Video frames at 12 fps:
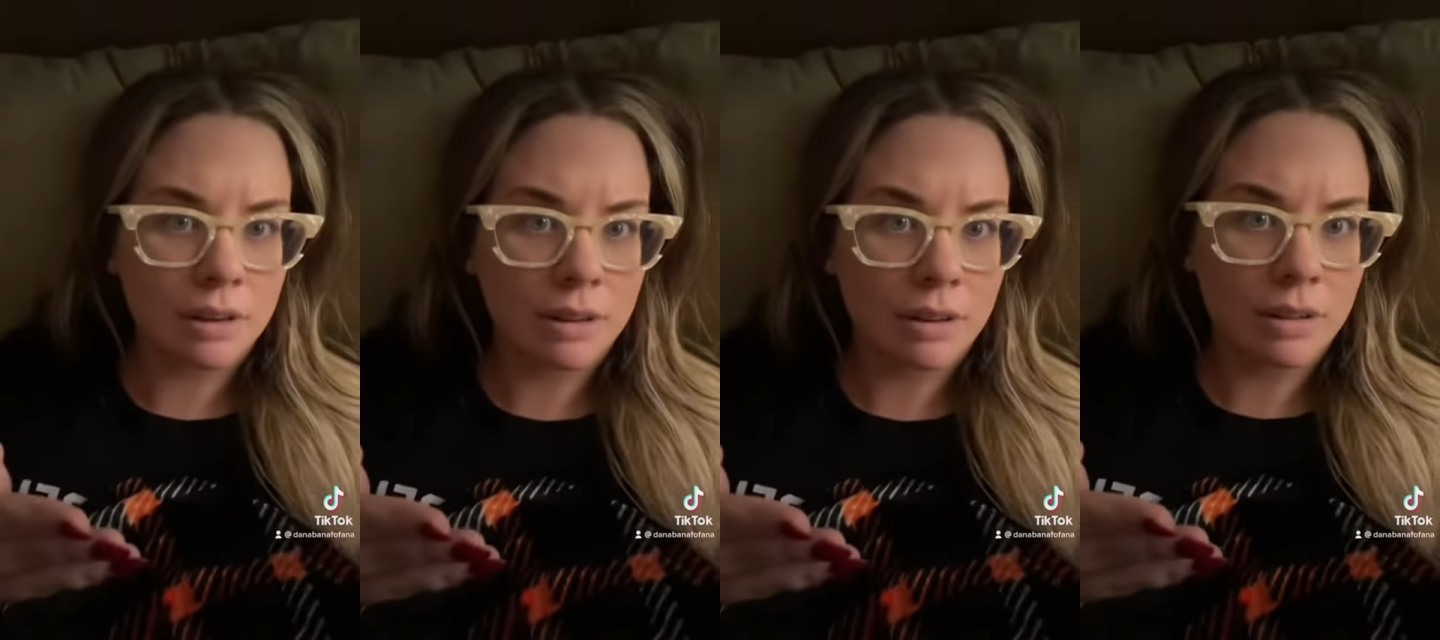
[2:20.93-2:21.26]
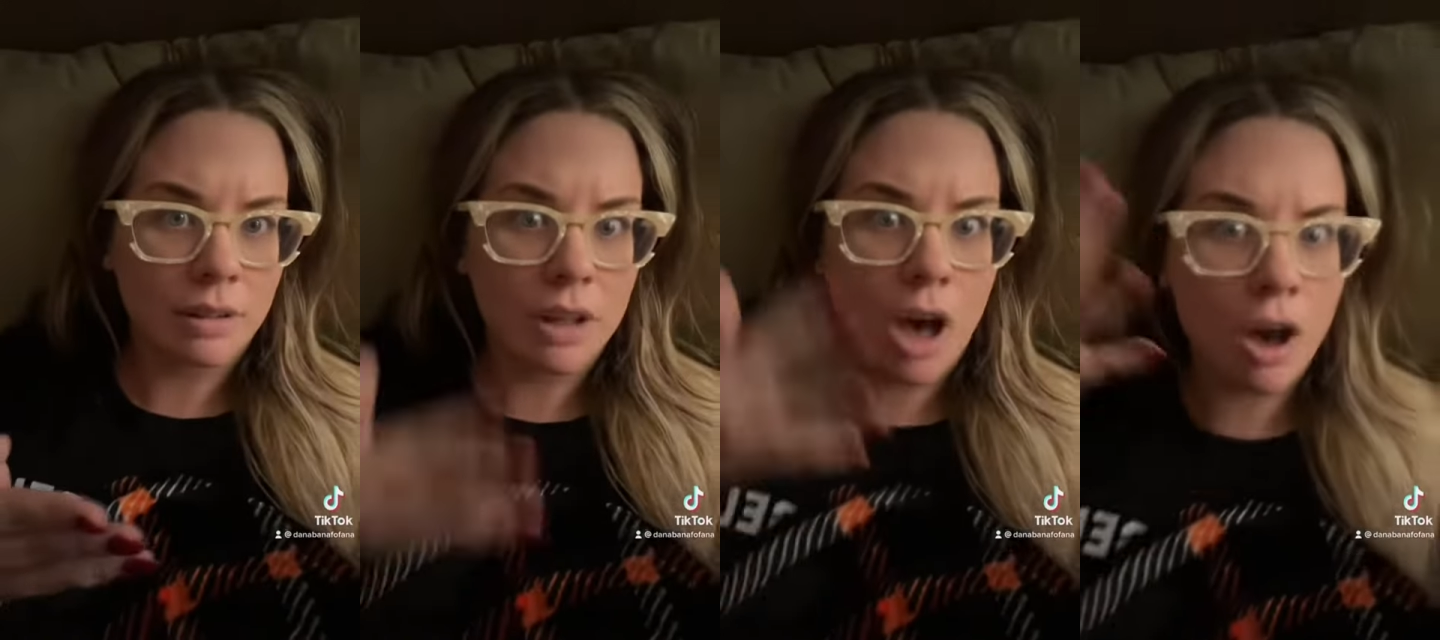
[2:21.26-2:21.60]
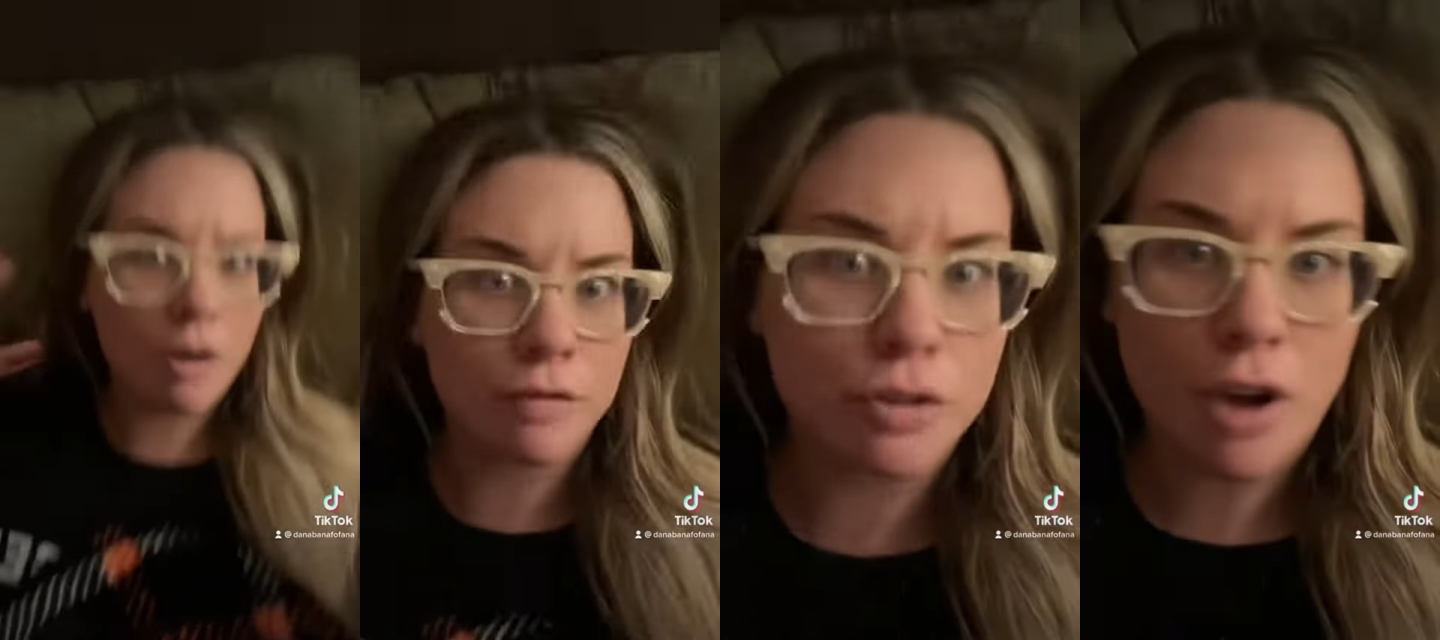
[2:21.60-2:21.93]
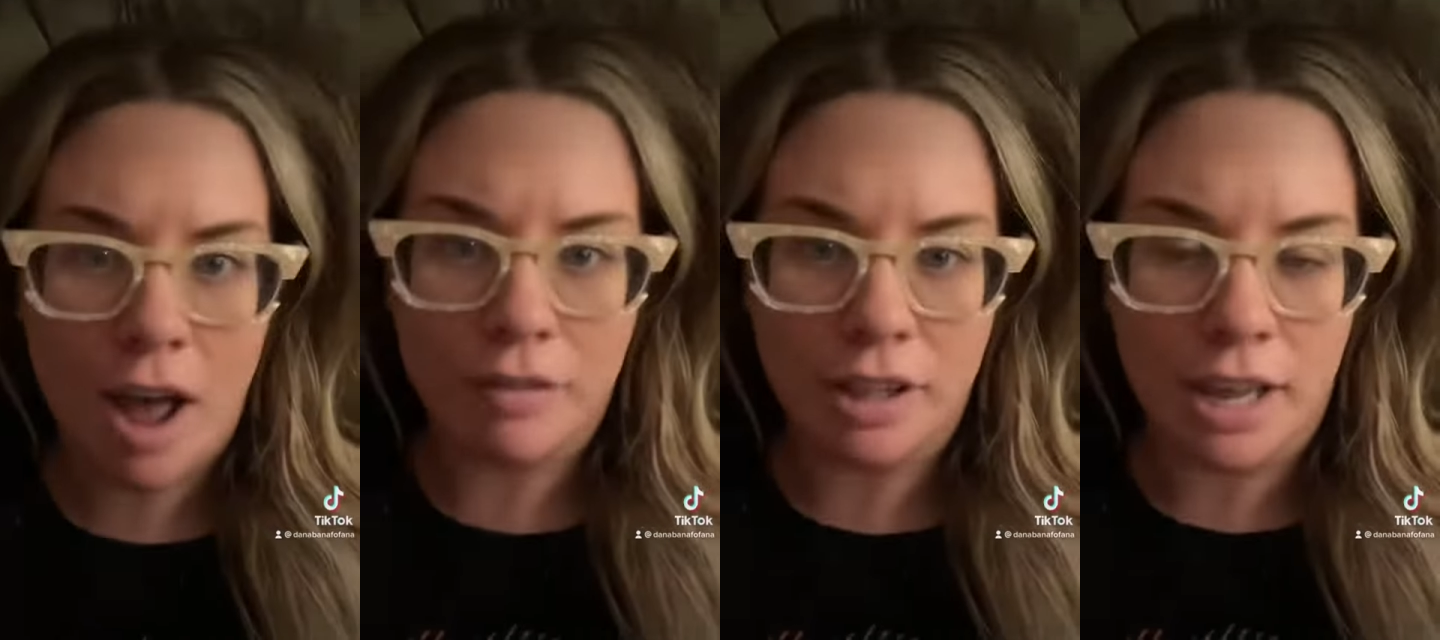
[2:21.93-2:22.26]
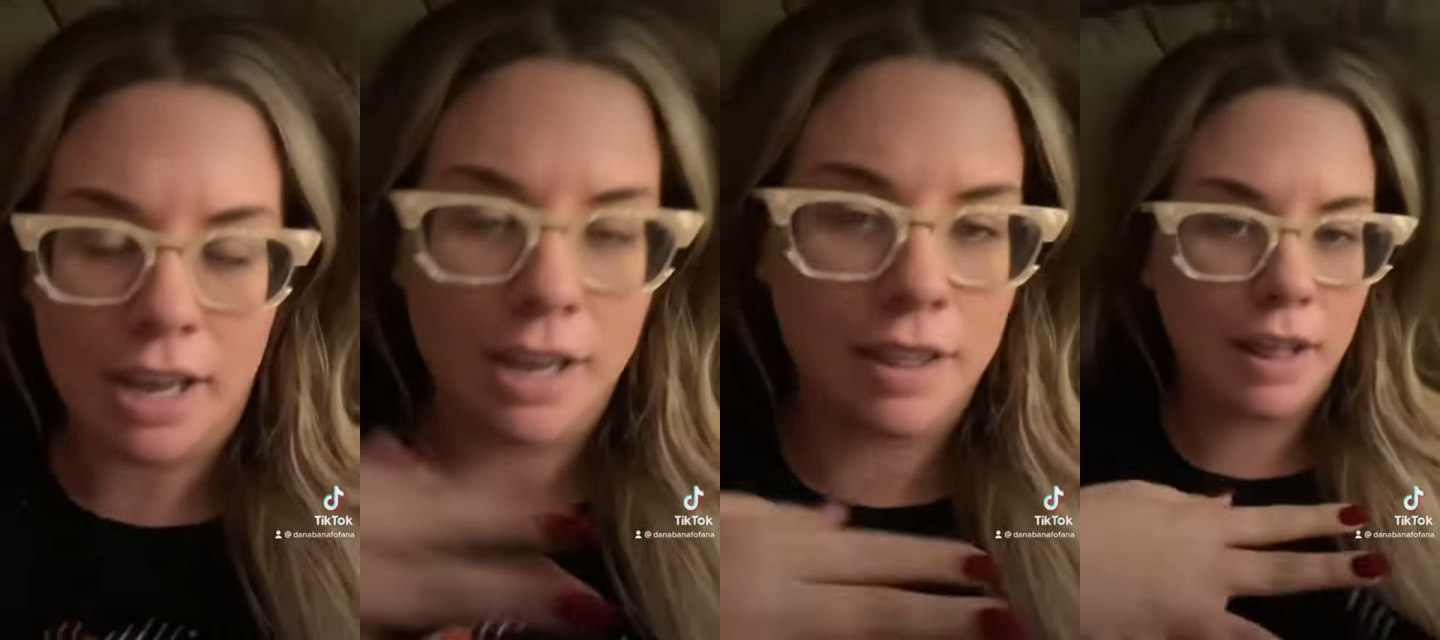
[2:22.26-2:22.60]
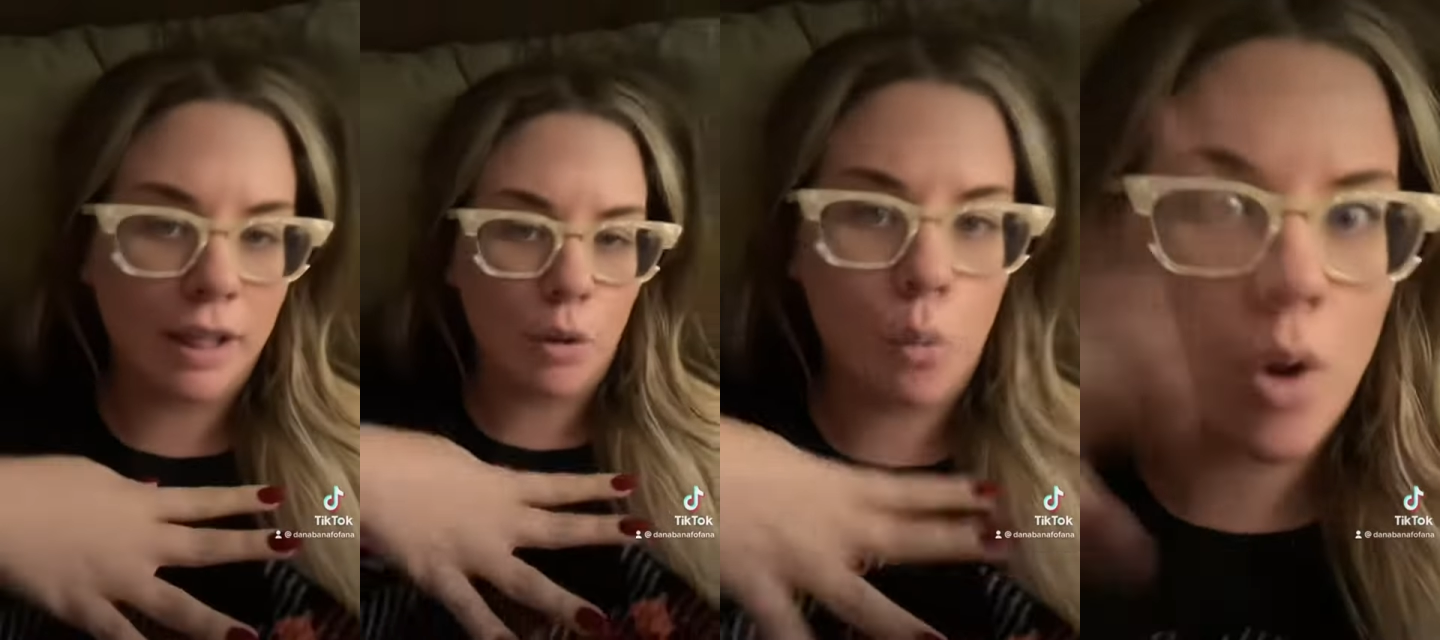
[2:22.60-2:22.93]
love traveling and they like
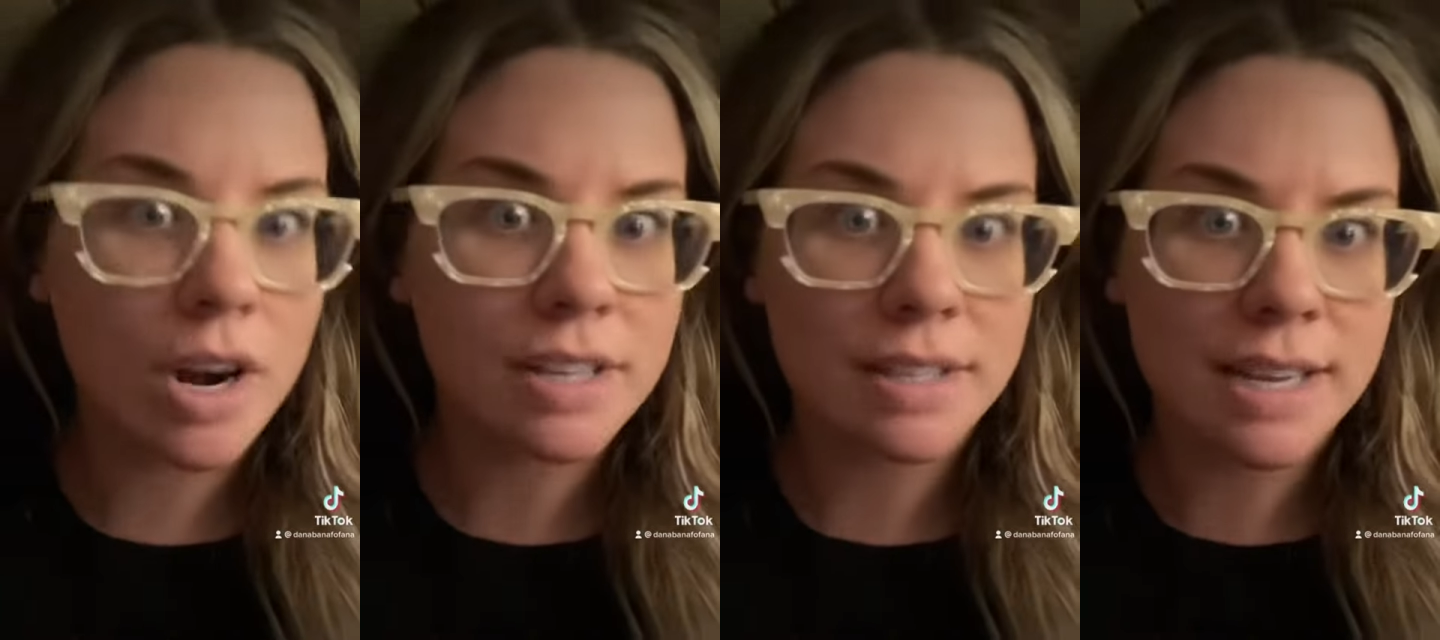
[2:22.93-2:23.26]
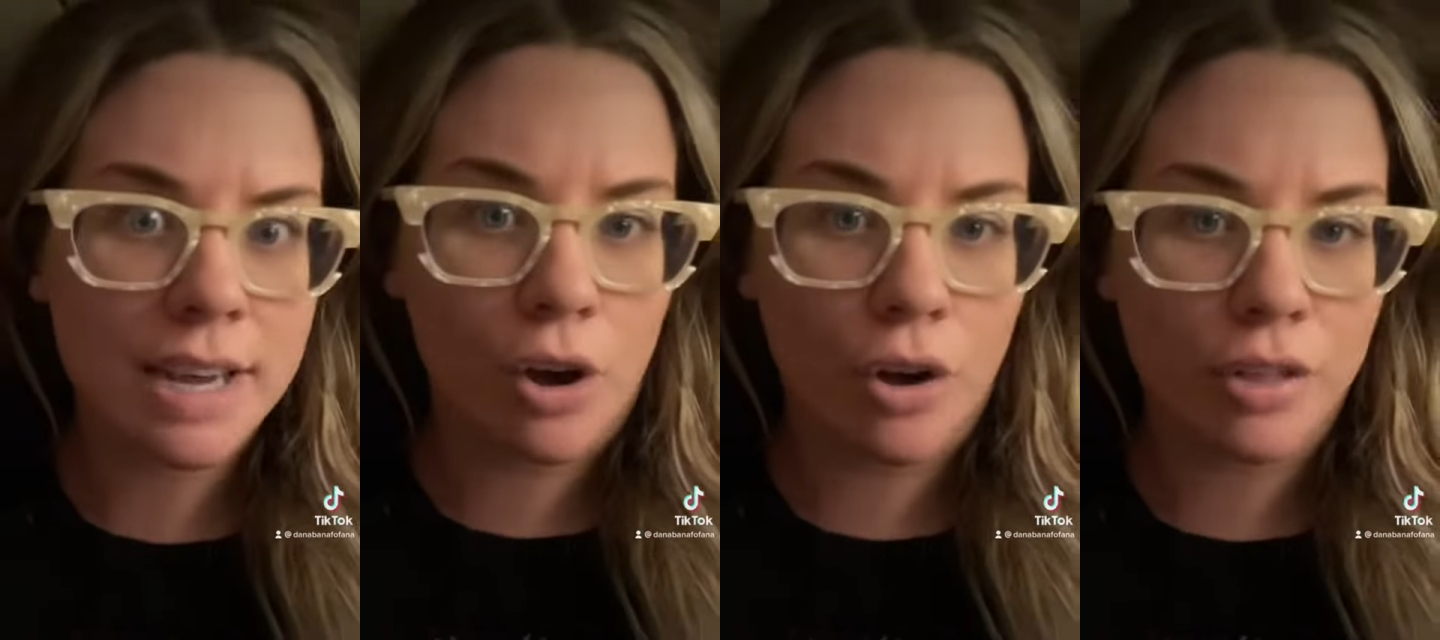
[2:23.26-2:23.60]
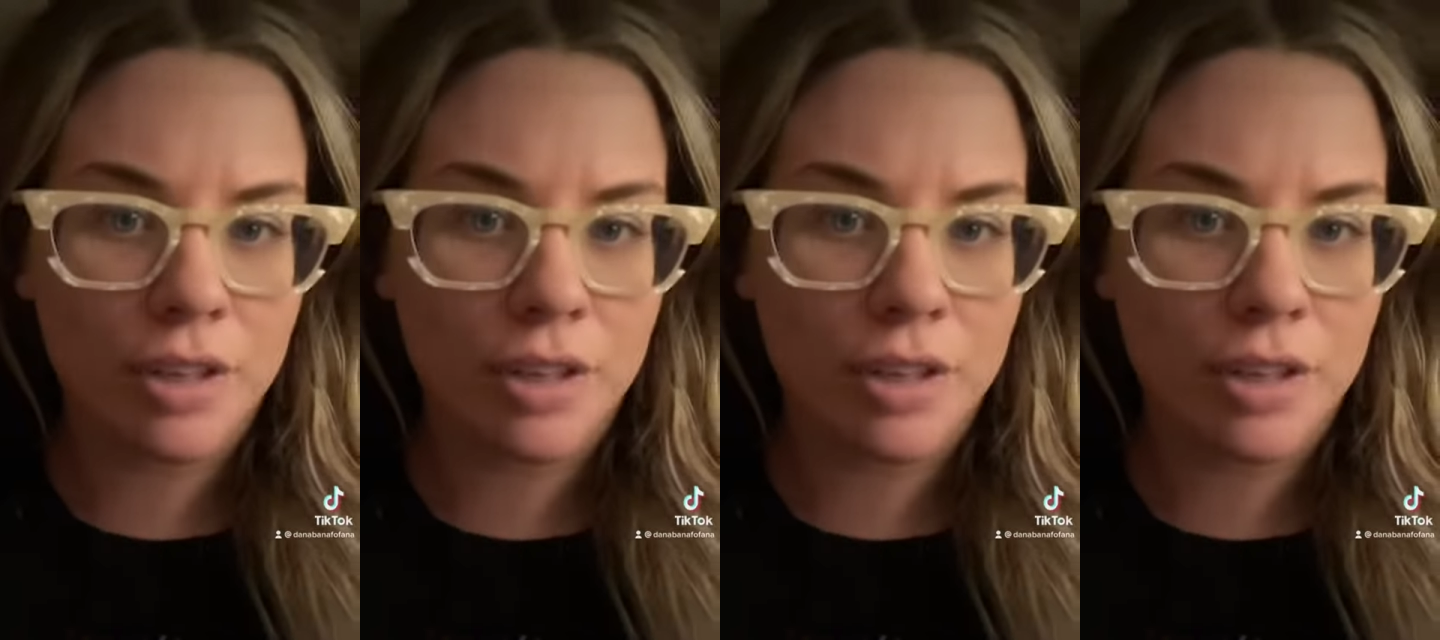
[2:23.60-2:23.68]
want to see all these